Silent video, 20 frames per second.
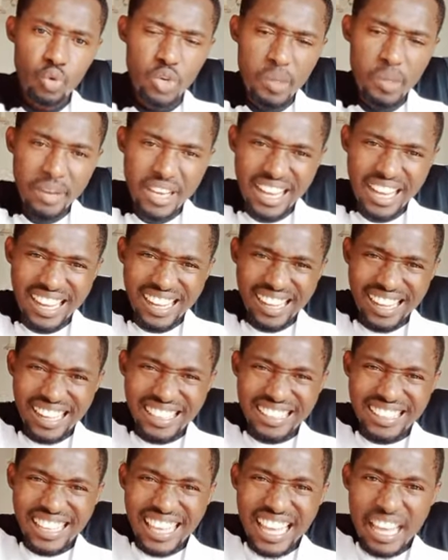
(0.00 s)
You will remain
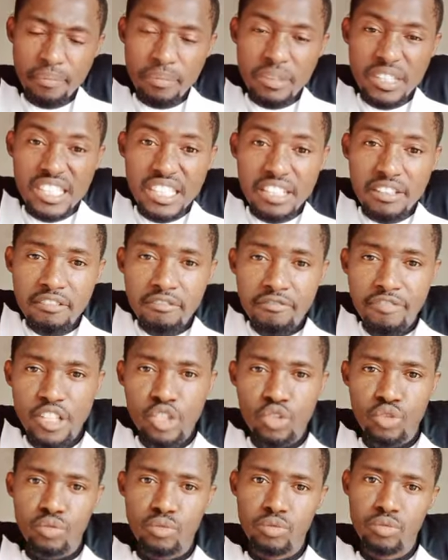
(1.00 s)
an empty
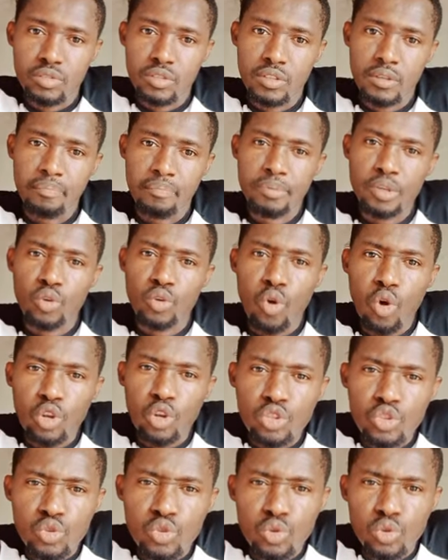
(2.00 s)
vessel
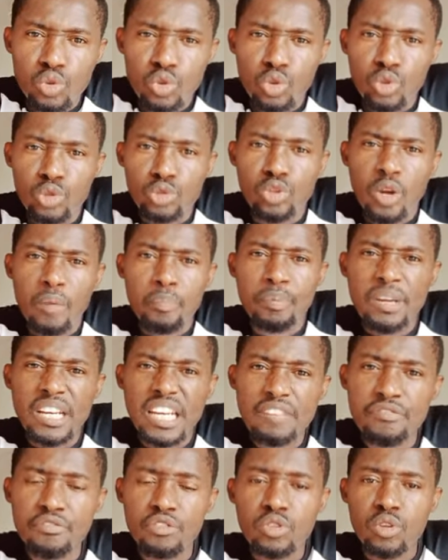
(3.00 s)
because you don't
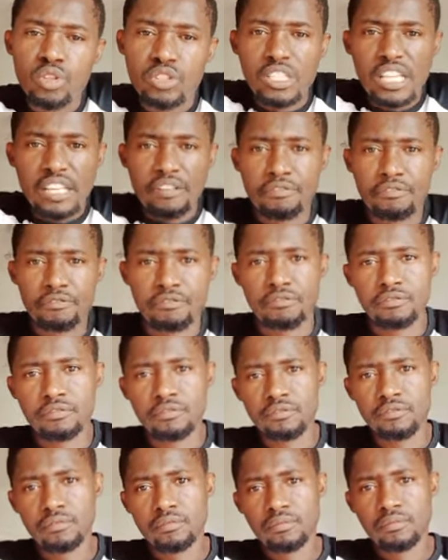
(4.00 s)
believe in yourself.
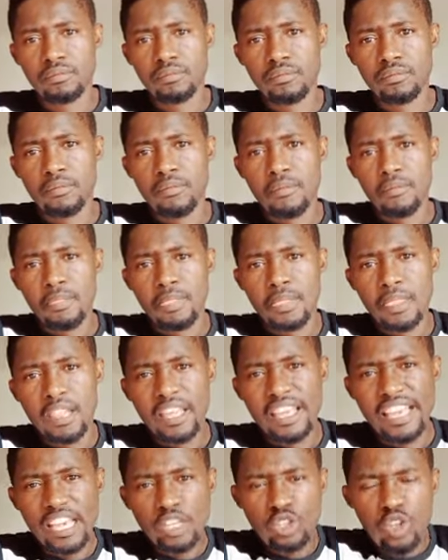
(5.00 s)

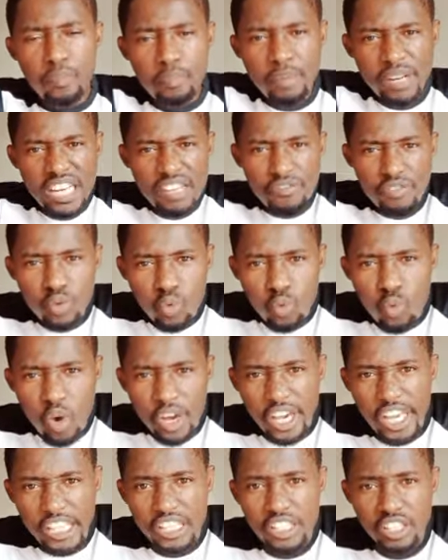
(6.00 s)
You don't believe in
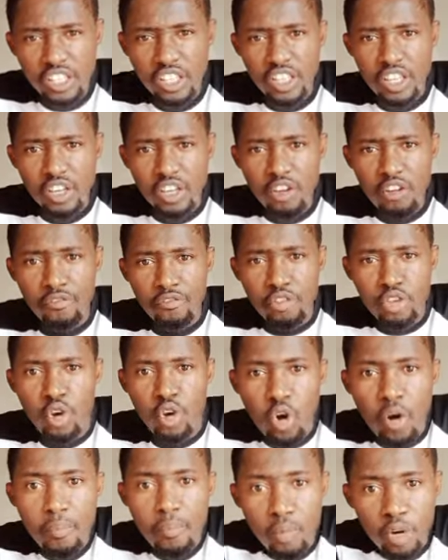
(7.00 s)
working
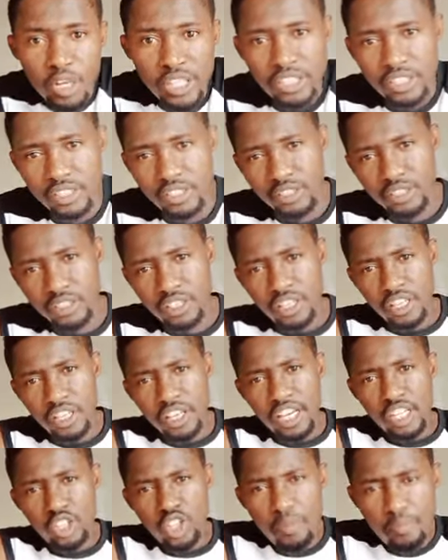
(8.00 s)
for your own money.
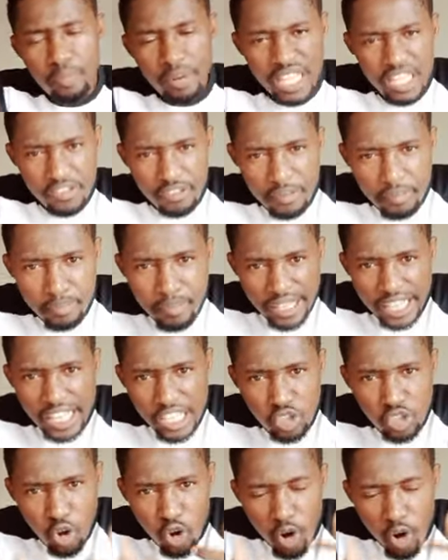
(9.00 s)
You don't believe in
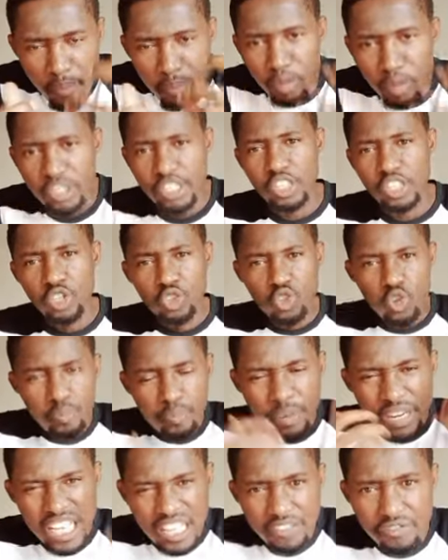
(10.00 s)
making your own money.
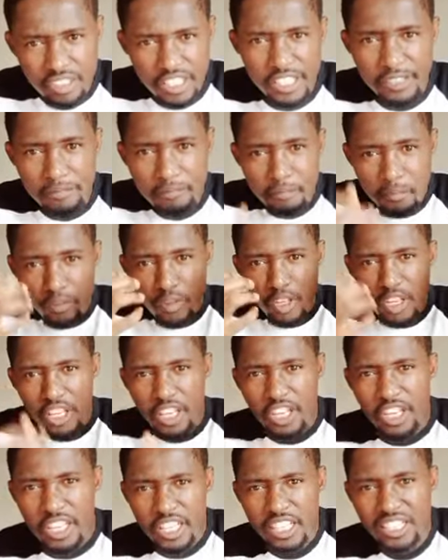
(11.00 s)
You believe
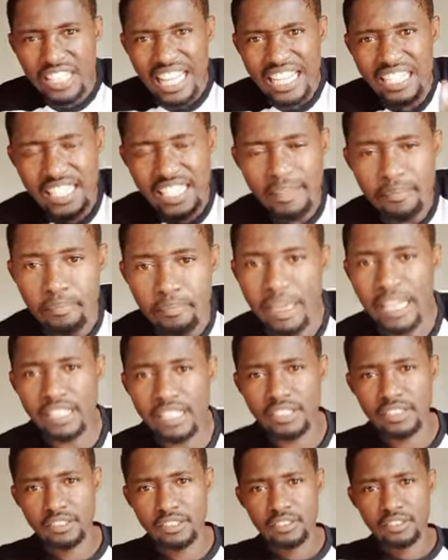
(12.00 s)
in tasking
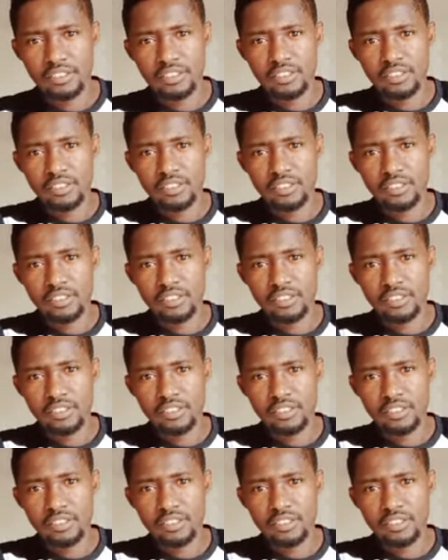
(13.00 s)
men